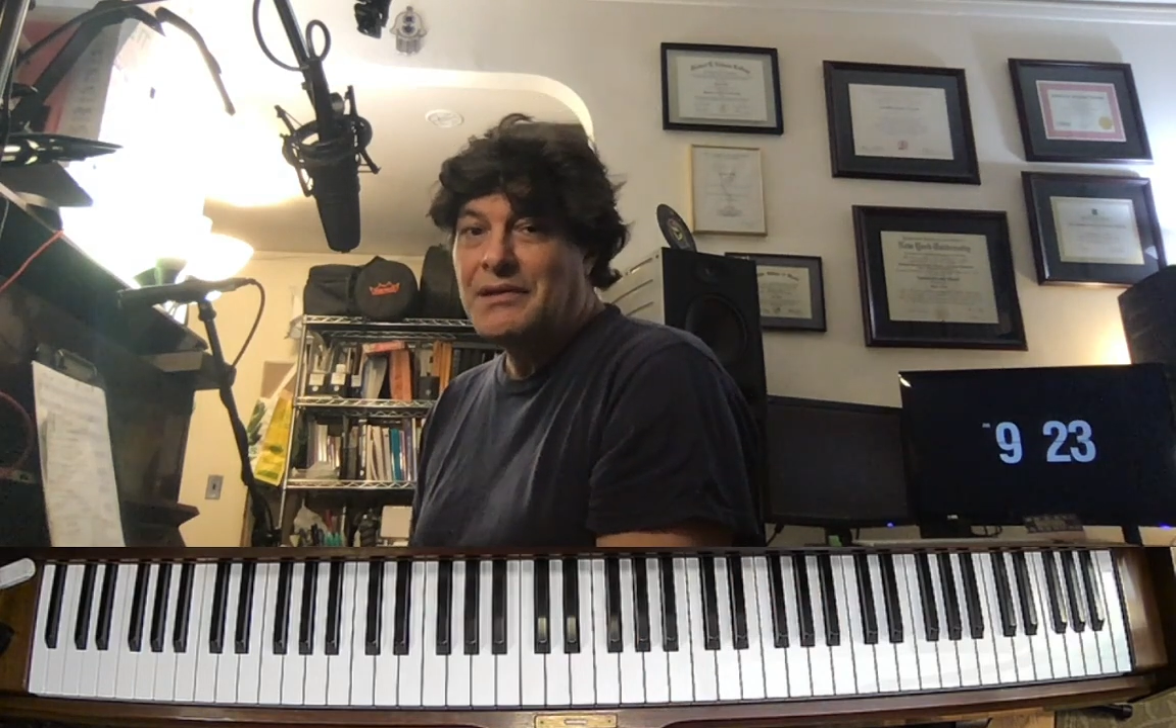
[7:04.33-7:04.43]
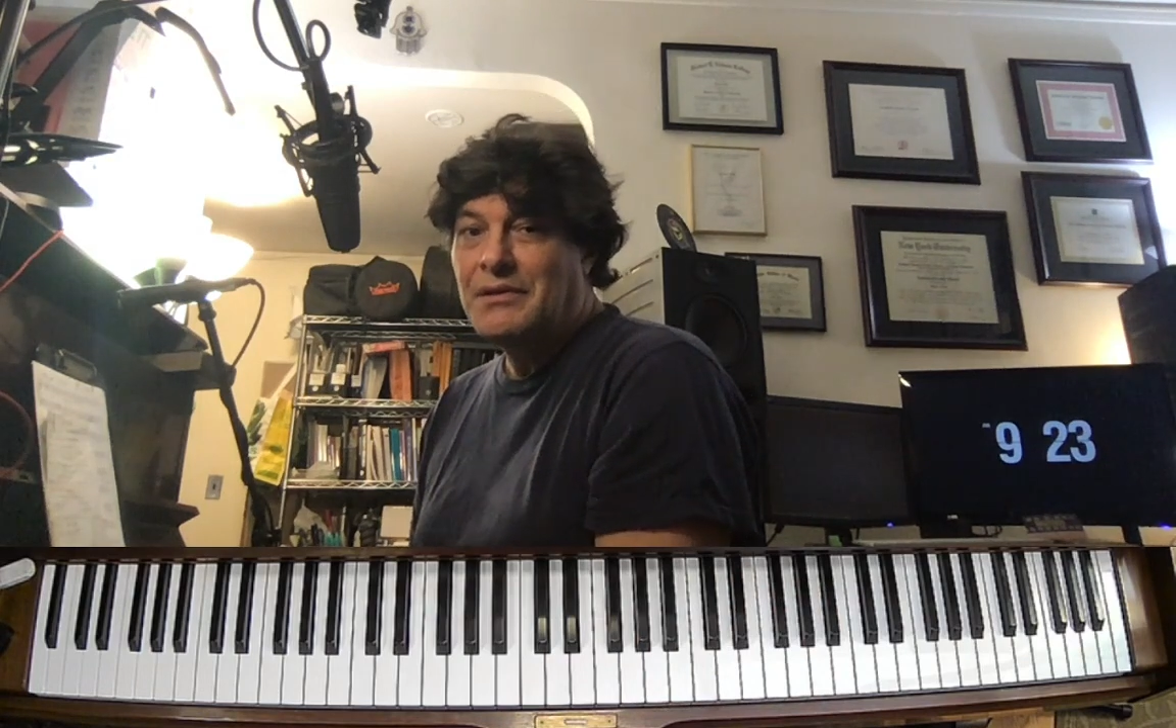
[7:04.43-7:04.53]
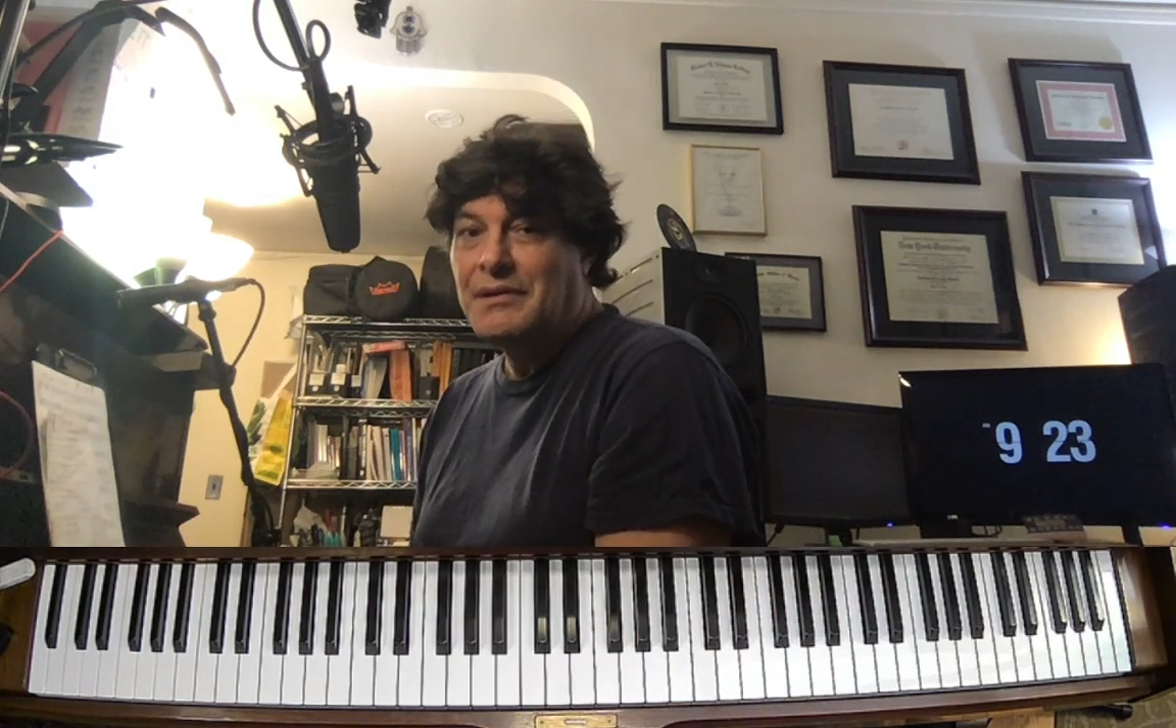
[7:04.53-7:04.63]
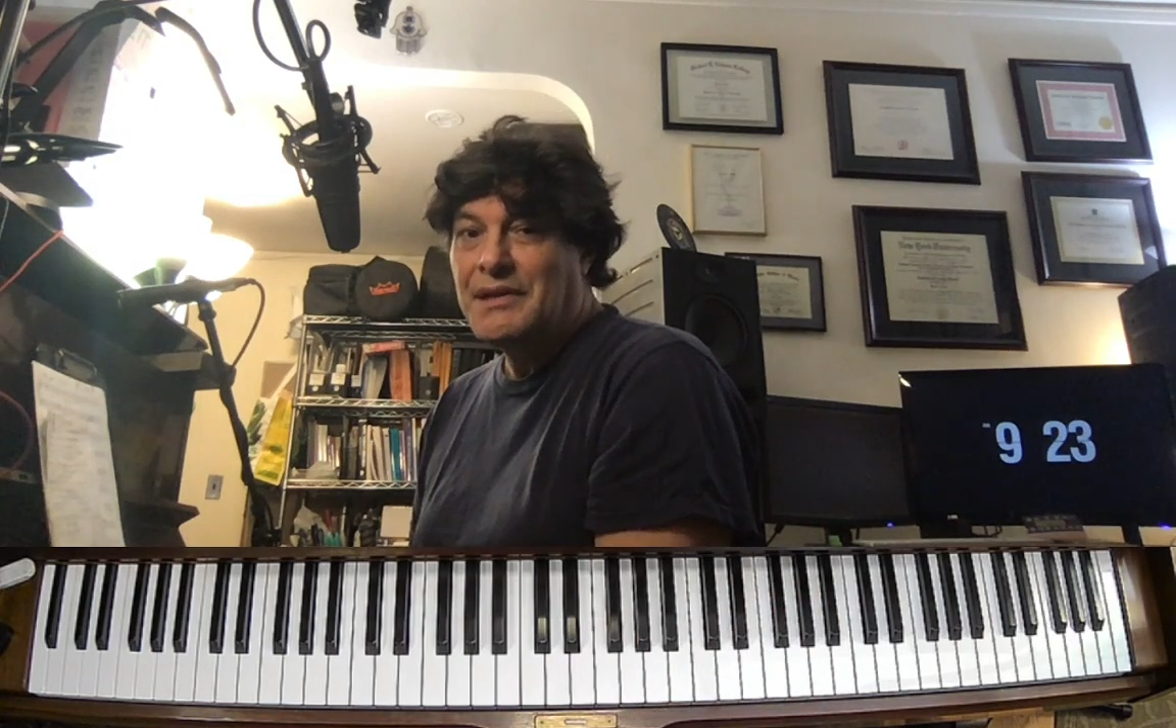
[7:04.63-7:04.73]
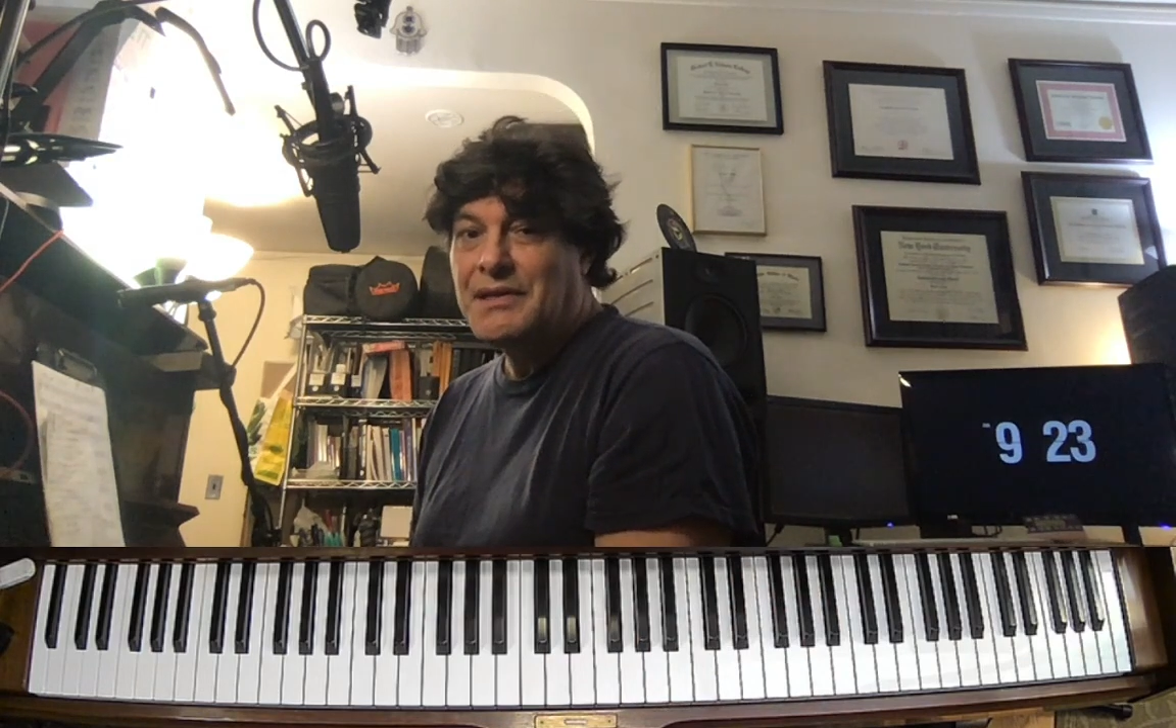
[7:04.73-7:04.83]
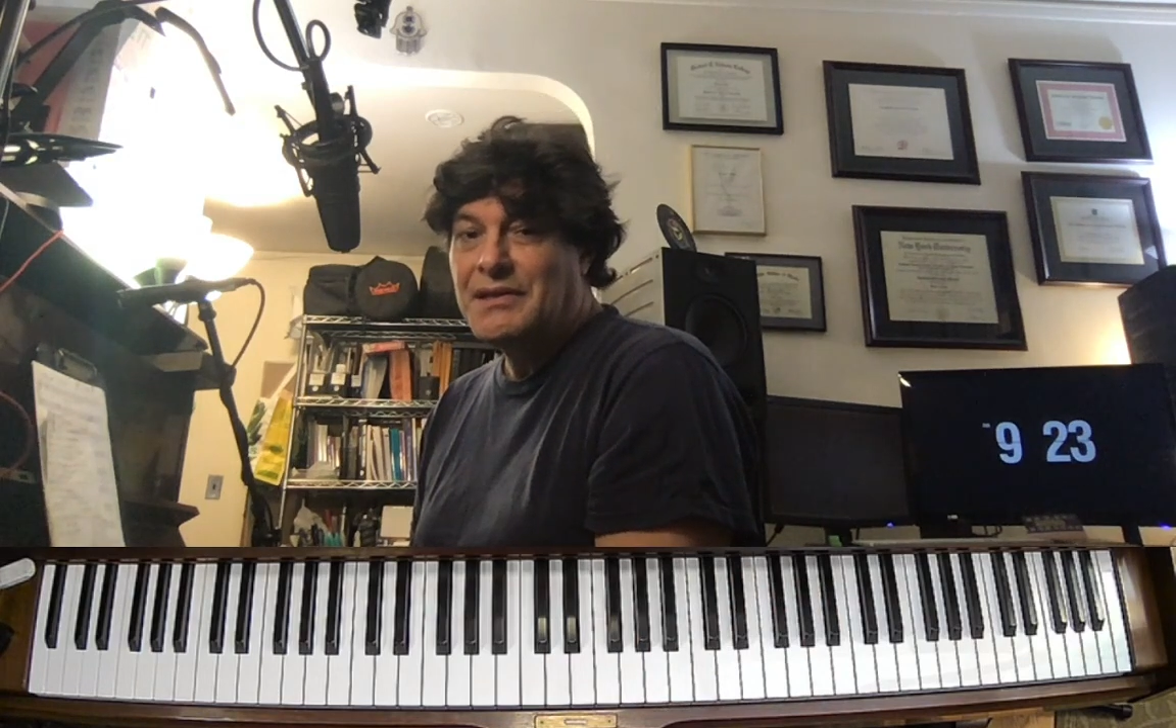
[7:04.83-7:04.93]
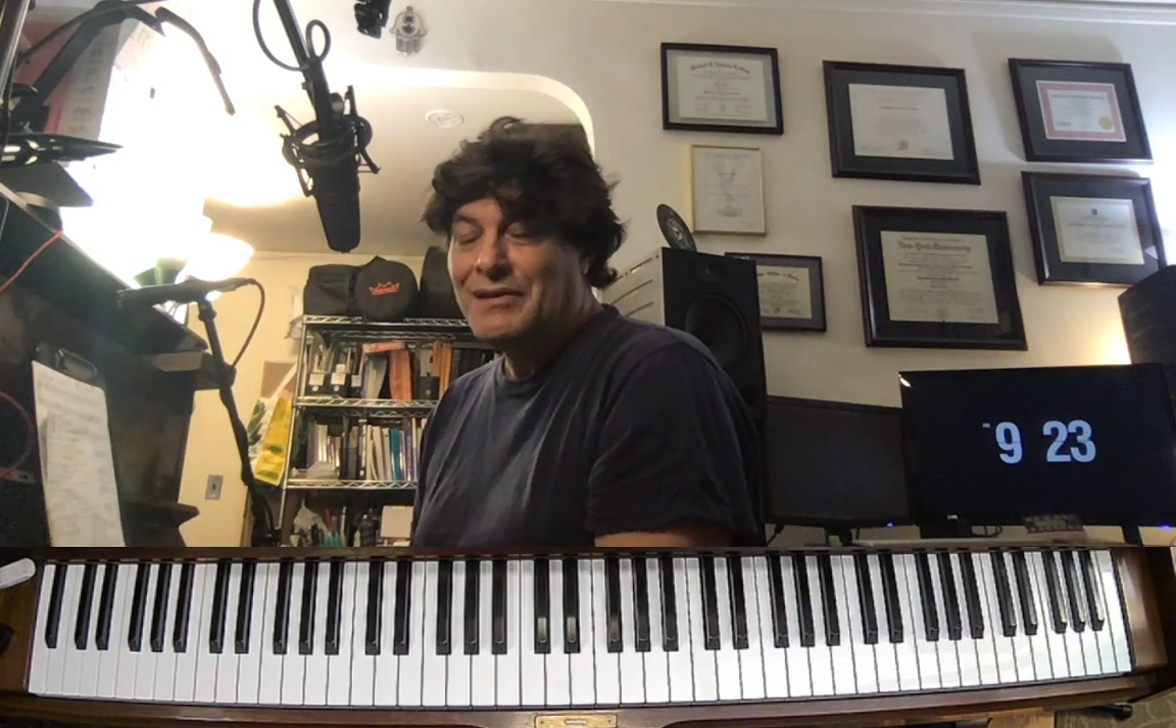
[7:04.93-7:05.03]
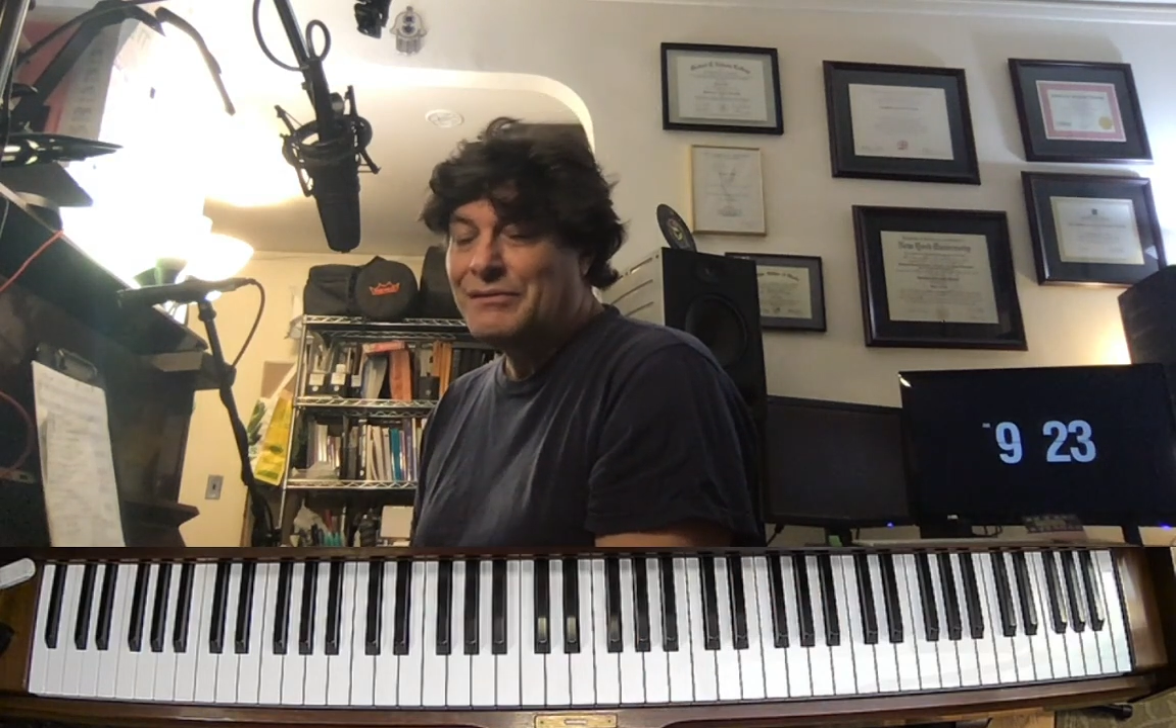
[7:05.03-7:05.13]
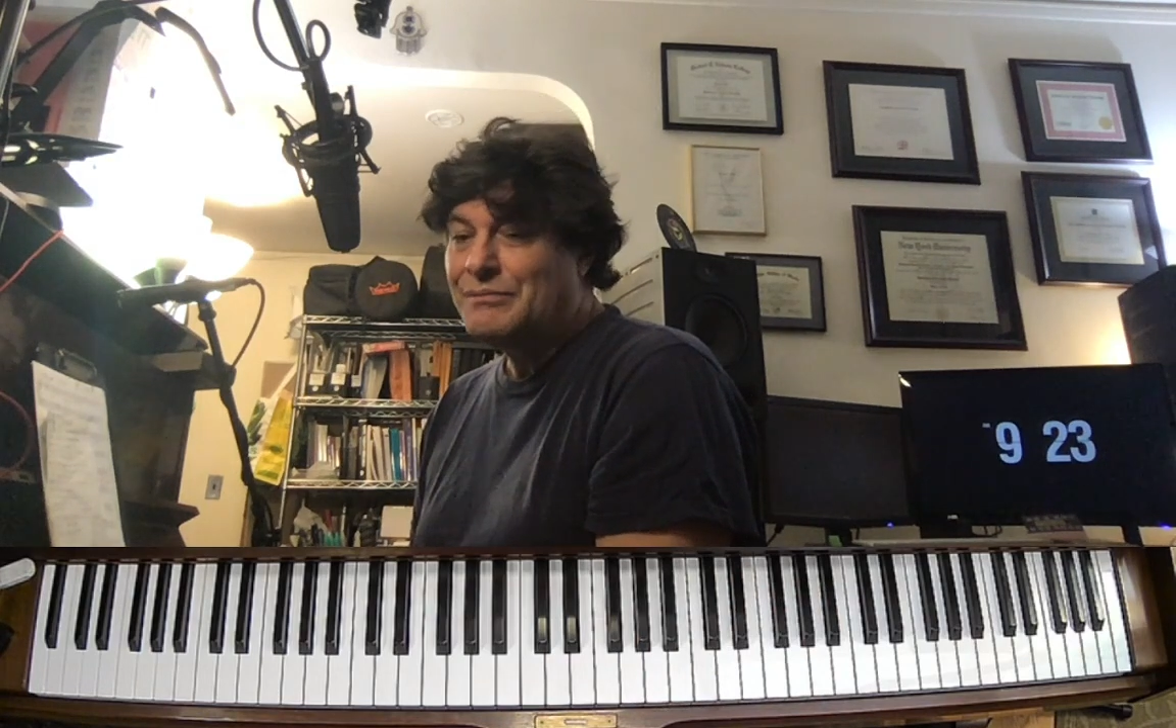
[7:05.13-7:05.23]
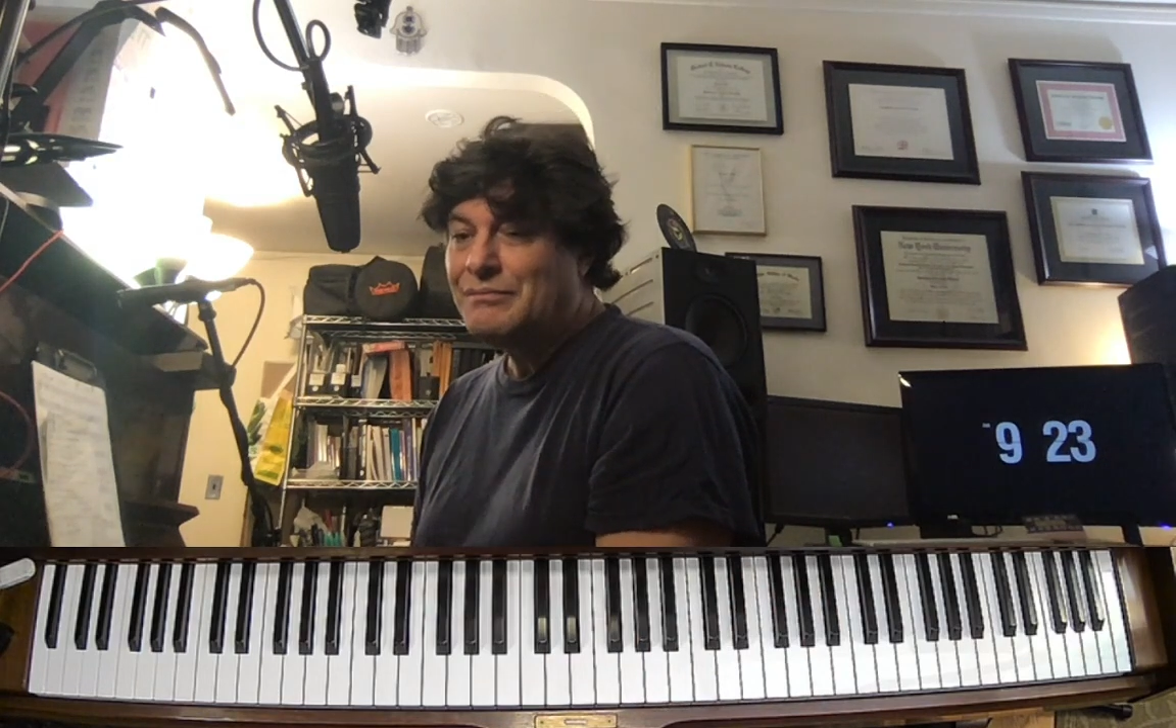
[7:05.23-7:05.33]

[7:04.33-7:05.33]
doing this stuff.